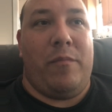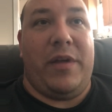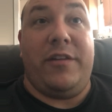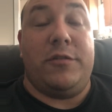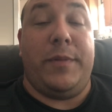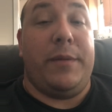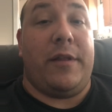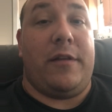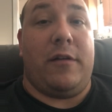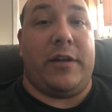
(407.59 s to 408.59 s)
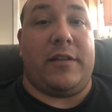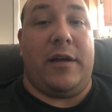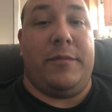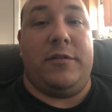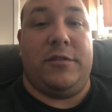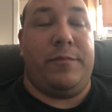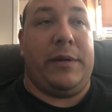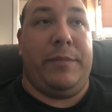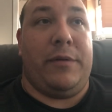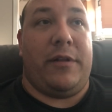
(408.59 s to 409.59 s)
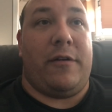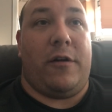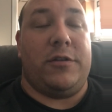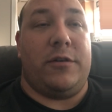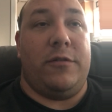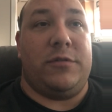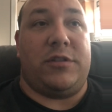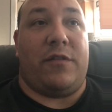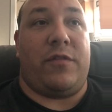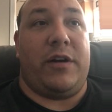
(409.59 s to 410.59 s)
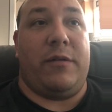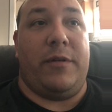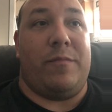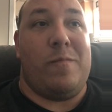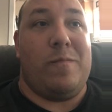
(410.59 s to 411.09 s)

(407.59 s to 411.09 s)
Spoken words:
And there's people that are like that, but there's people that are also suffering with